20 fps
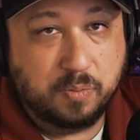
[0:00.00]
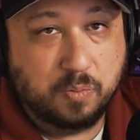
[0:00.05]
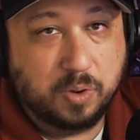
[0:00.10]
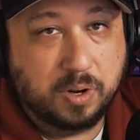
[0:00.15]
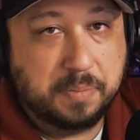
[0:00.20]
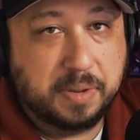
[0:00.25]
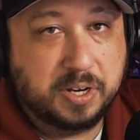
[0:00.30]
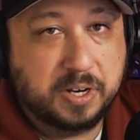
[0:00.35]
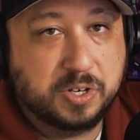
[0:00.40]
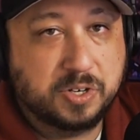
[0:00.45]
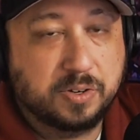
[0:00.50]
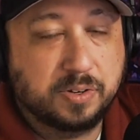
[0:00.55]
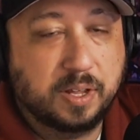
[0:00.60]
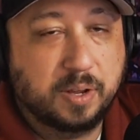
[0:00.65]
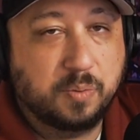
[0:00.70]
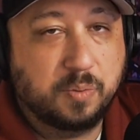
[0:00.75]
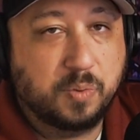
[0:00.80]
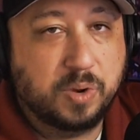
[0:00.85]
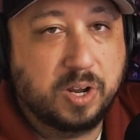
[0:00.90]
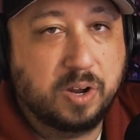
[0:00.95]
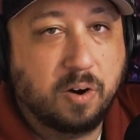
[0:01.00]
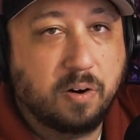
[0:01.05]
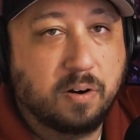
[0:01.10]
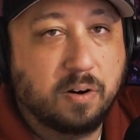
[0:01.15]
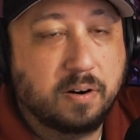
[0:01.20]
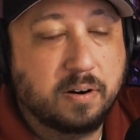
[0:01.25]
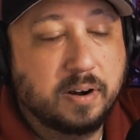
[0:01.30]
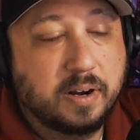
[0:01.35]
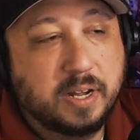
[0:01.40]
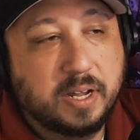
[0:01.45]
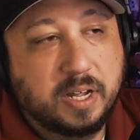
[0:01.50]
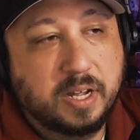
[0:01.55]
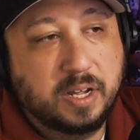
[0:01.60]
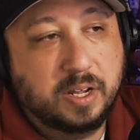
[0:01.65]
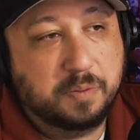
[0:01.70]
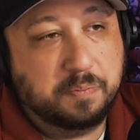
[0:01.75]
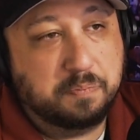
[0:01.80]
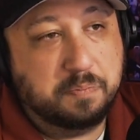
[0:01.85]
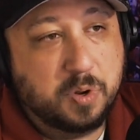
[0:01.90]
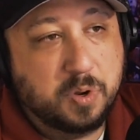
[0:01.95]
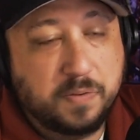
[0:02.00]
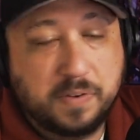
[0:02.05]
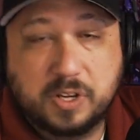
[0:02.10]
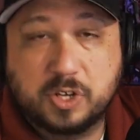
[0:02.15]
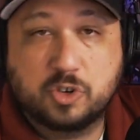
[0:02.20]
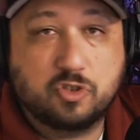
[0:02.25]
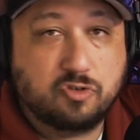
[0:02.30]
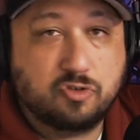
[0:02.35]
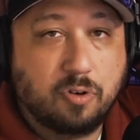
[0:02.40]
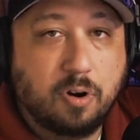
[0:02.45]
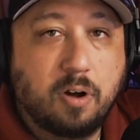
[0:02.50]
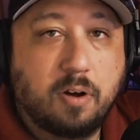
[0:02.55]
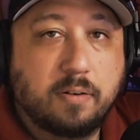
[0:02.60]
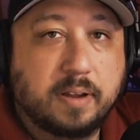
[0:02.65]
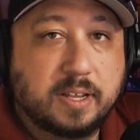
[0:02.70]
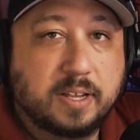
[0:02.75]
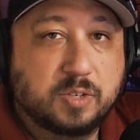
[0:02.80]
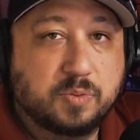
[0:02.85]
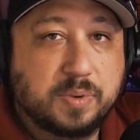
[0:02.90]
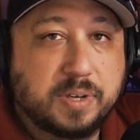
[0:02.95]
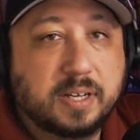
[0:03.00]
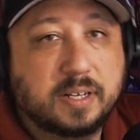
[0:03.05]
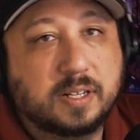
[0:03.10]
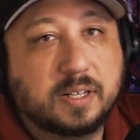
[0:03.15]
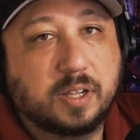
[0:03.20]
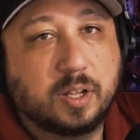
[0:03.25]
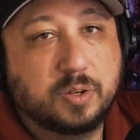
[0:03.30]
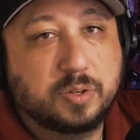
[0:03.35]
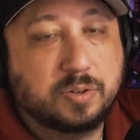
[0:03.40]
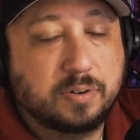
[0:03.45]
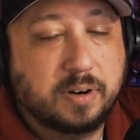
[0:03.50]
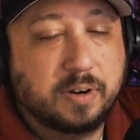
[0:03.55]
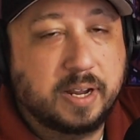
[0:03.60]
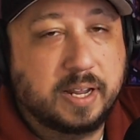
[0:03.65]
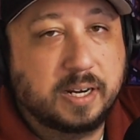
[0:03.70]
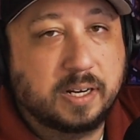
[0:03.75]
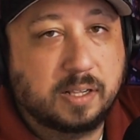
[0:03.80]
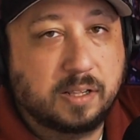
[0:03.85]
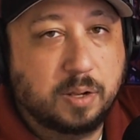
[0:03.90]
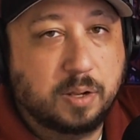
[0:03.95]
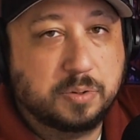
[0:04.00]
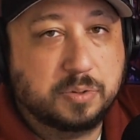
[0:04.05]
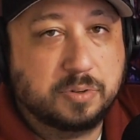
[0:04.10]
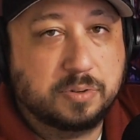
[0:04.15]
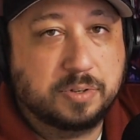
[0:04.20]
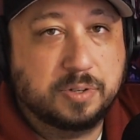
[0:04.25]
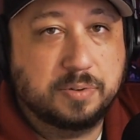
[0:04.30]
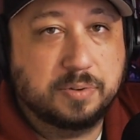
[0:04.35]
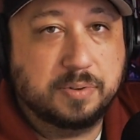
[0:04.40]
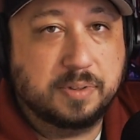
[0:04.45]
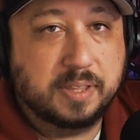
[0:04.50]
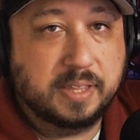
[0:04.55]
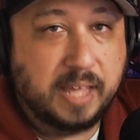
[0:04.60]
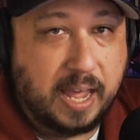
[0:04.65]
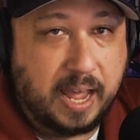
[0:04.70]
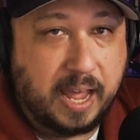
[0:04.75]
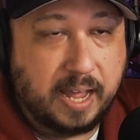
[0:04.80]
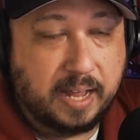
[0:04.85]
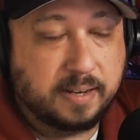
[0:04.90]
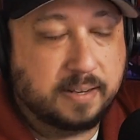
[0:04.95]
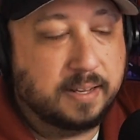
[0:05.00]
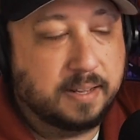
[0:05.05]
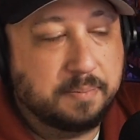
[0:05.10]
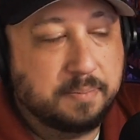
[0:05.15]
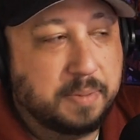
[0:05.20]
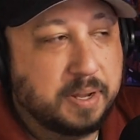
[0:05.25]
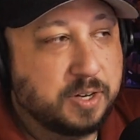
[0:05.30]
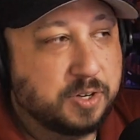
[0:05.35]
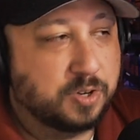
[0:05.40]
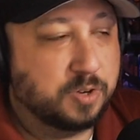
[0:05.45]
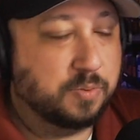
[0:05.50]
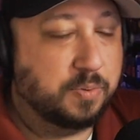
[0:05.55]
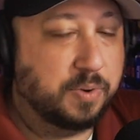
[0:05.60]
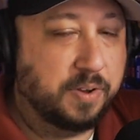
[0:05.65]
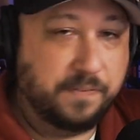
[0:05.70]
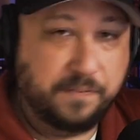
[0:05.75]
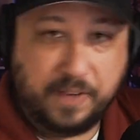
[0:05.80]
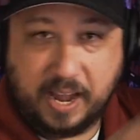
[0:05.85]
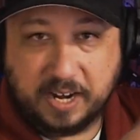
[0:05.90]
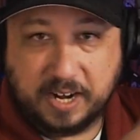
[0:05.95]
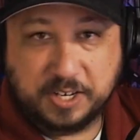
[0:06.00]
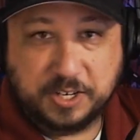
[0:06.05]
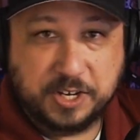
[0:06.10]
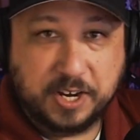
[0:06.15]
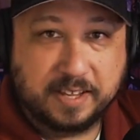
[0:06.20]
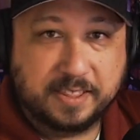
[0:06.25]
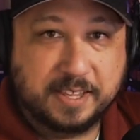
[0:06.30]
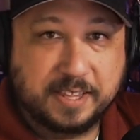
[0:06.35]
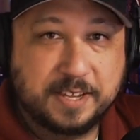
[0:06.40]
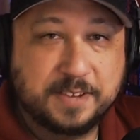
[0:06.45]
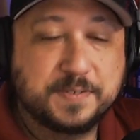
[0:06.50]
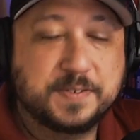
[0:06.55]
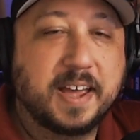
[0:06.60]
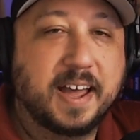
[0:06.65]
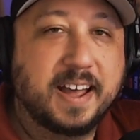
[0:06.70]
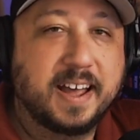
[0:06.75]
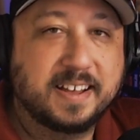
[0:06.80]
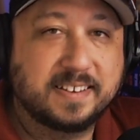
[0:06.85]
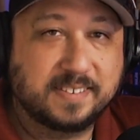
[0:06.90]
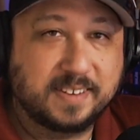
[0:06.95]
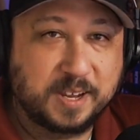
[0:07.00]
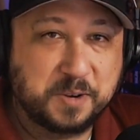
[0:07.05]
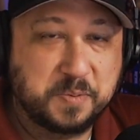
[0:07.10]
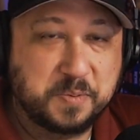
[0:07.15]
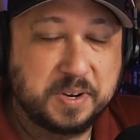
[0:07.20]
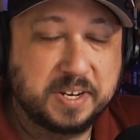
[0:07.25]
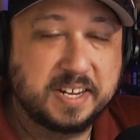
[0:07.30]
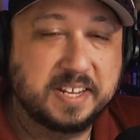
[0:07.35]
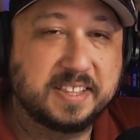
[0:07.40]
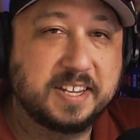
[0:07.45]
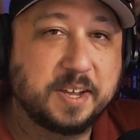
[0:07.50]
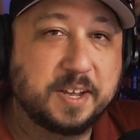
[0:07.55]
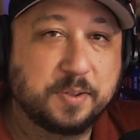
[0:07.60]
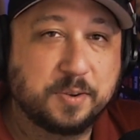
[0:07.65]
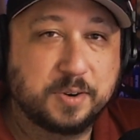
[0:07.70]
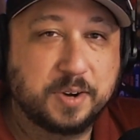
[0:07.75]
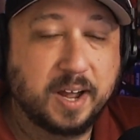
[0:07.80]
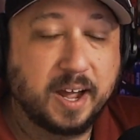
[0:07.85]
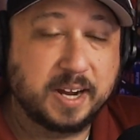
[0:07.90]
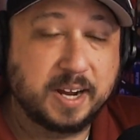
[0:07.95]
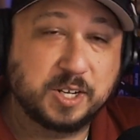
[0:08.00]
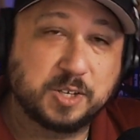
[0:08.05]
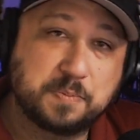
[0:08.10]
I want to make sure that we are moving strong as we get closer and closer to that, and make sure we fact check these guys like we did the other night.